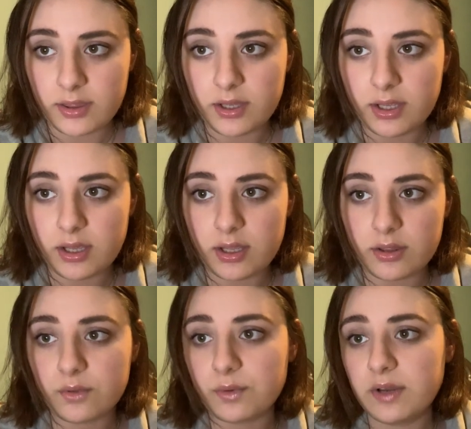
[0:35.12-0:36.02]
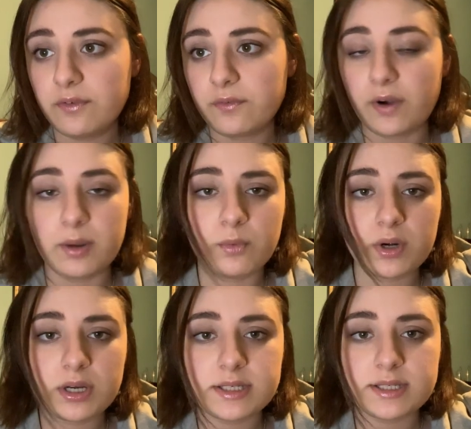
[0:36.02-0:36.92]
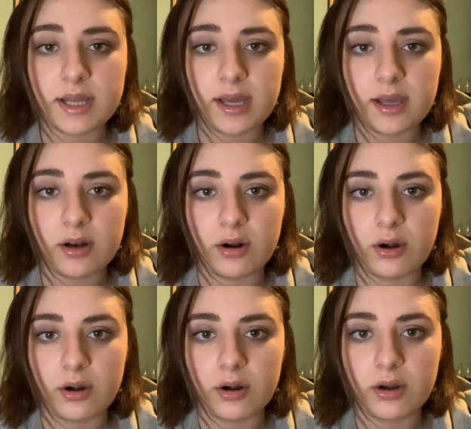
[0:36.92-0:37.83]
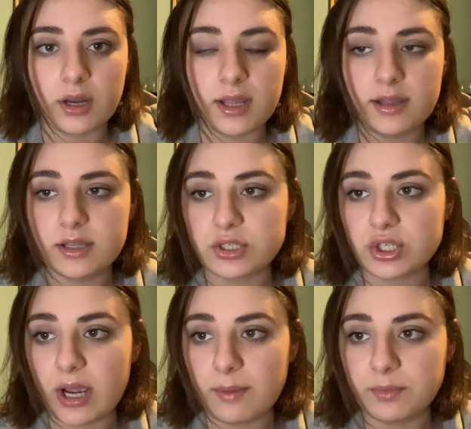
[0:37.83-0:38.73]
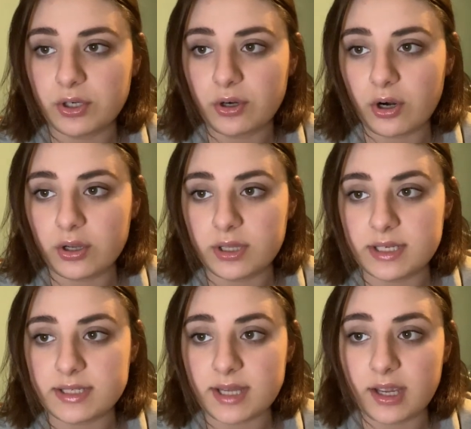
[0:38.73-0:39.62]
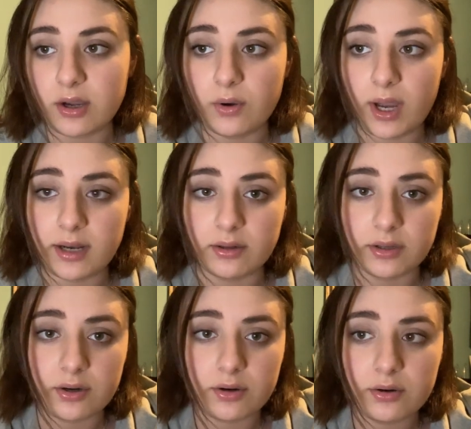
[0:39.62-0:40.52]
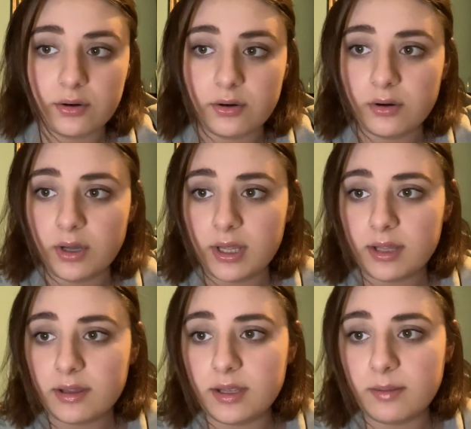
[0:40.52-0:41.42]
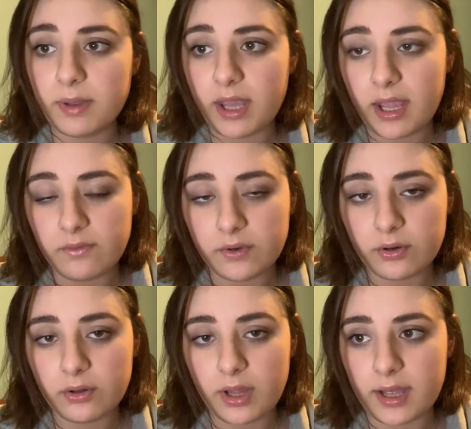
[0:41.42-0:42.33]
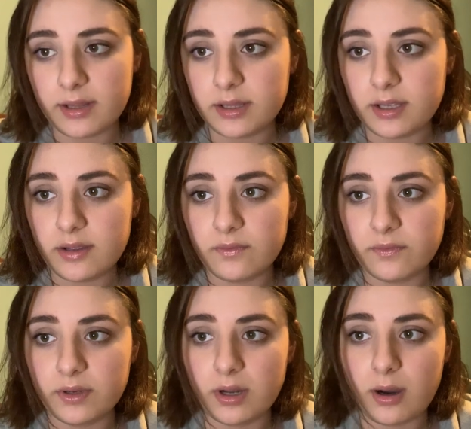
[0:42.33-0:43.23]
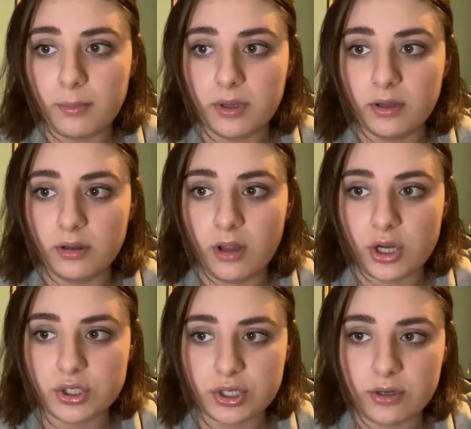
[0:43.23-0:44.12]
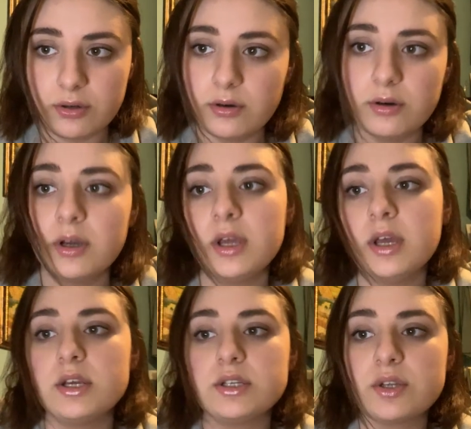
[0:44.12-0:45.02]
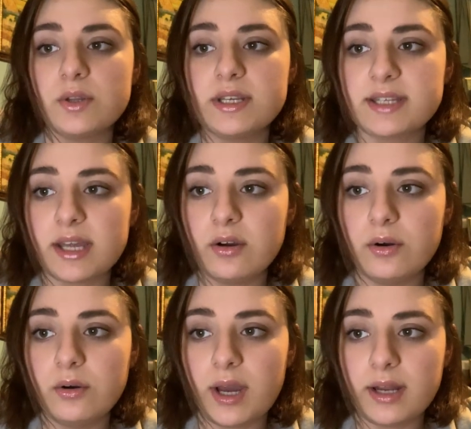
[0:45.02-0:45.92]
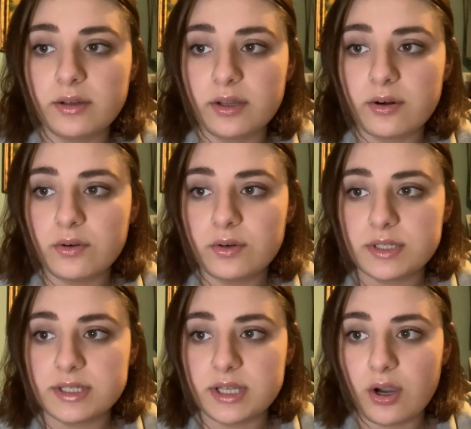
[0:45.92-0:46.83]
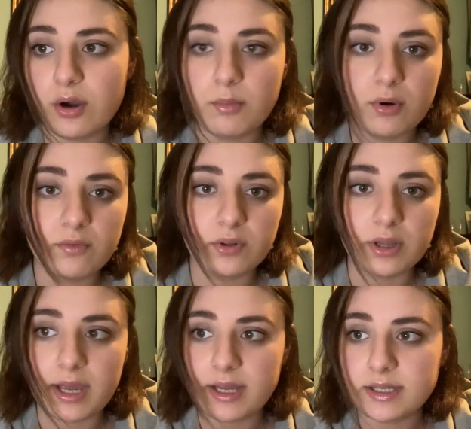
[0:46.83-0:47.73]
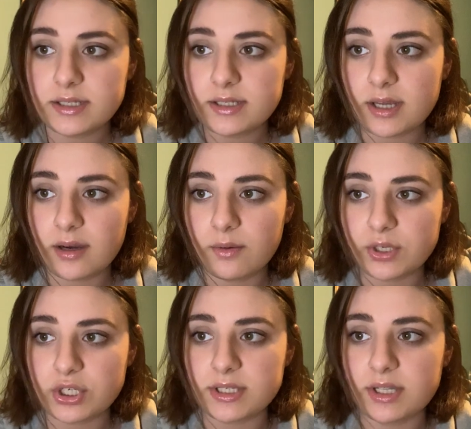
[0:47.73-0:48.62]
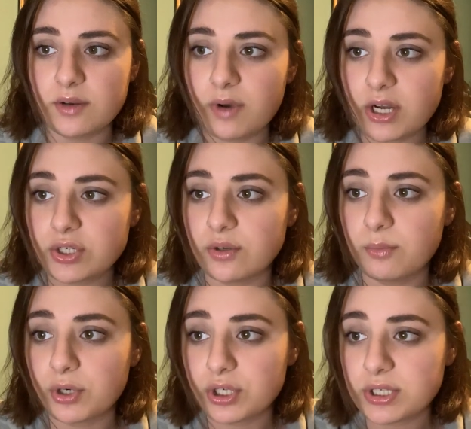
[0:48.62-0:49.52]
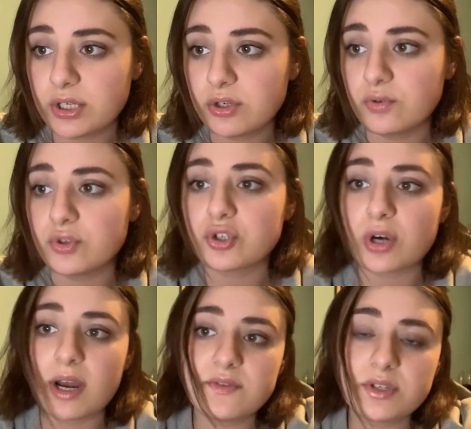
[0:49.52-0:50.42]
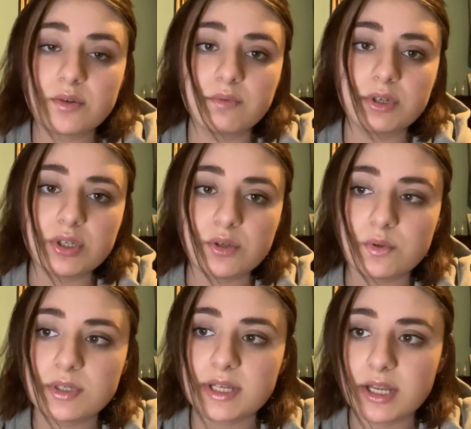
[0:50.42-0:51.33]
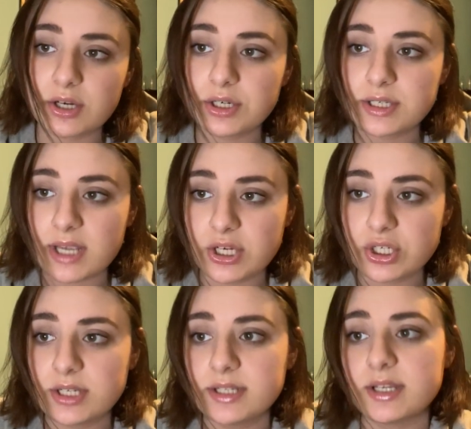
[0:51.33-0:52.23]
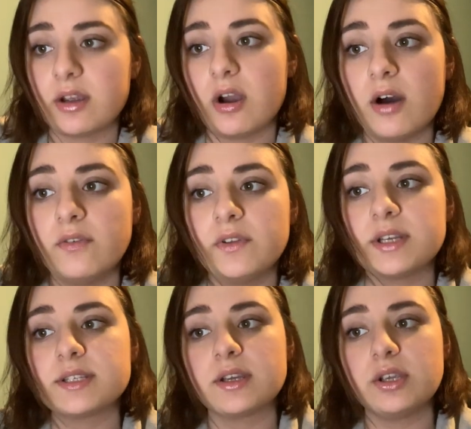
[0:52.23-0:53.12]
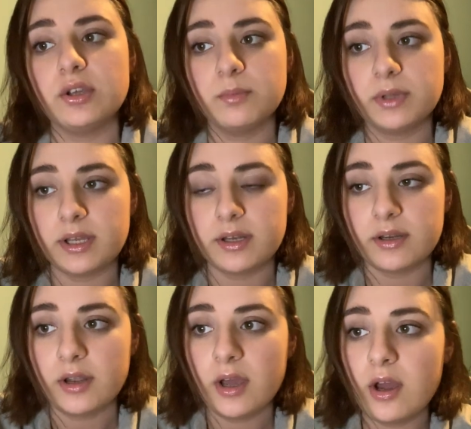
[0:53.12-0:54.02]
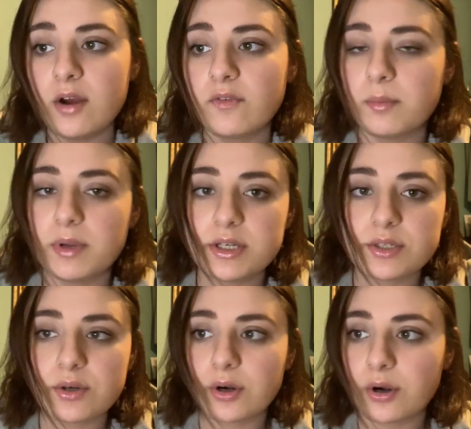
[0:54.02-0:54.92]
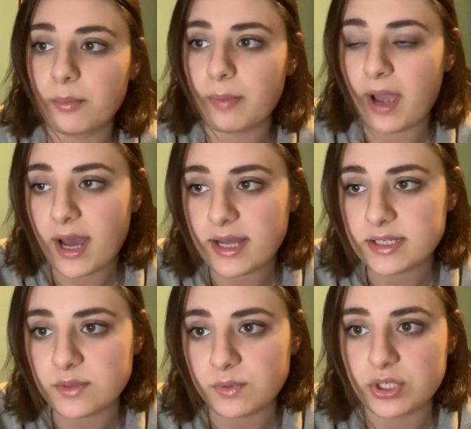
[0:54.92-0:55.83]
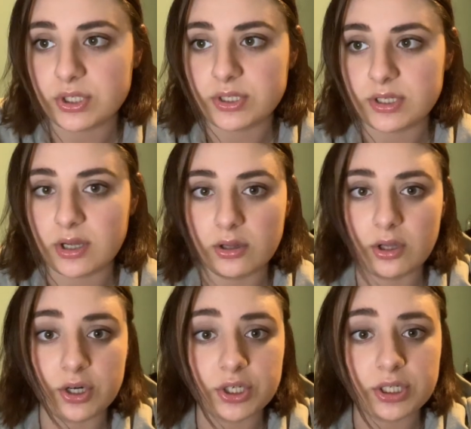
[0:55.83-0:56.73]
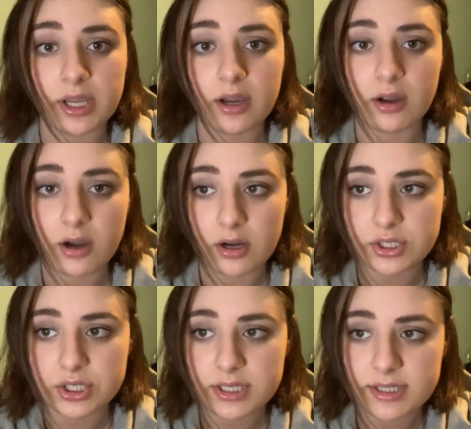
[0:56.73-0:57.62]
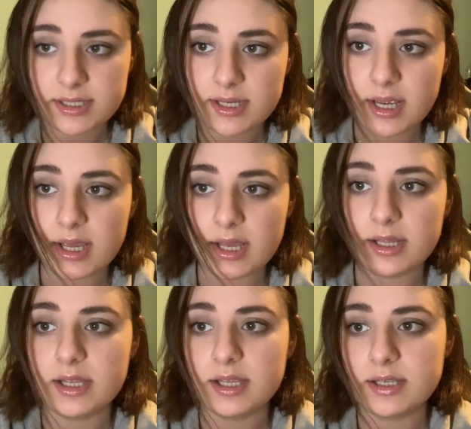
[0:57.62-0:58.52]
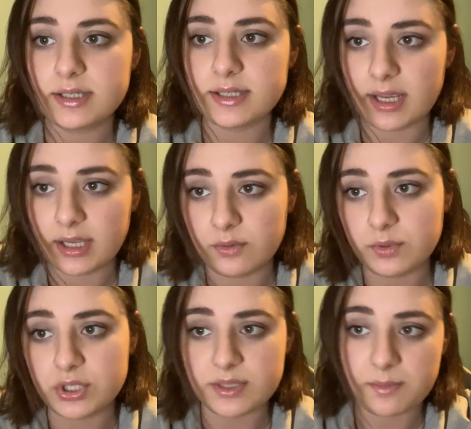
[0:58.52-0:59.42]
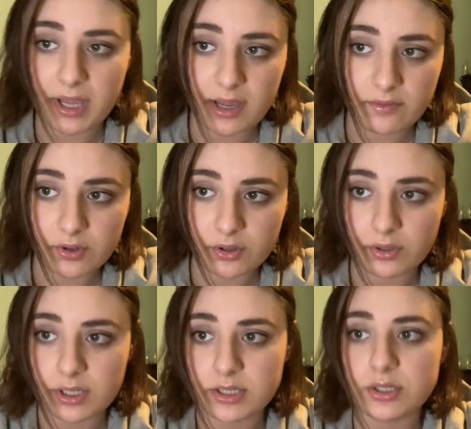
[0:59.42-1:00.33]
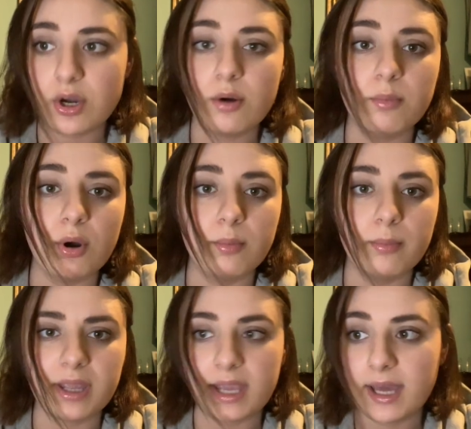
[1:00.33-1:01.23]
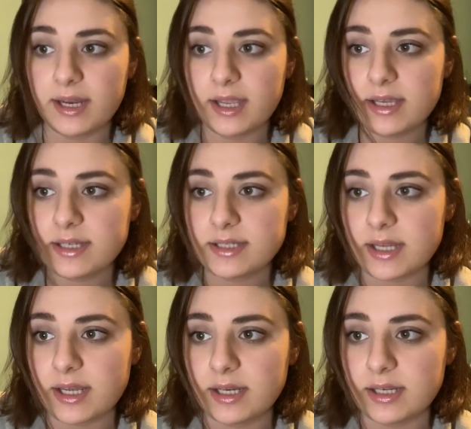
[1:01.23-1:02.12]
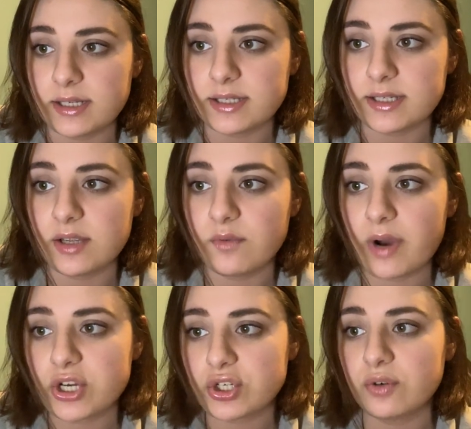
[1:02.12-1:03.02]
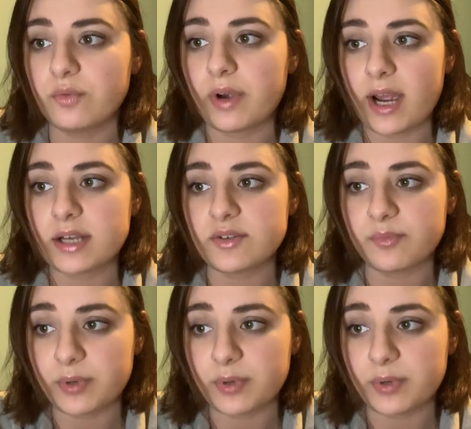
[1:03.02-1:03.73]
The three frameworks that are in this chapter are the psychoanalytical, the behavioral, and the phenomenological. So the psychoanalytical is the homo volens, which is the rational person who strives to reduce inner tensions and conflicts accumulated from his or her past, which is largely unconscious. The second, which is behavioral, is homo mechanicus, and it's the rational reactive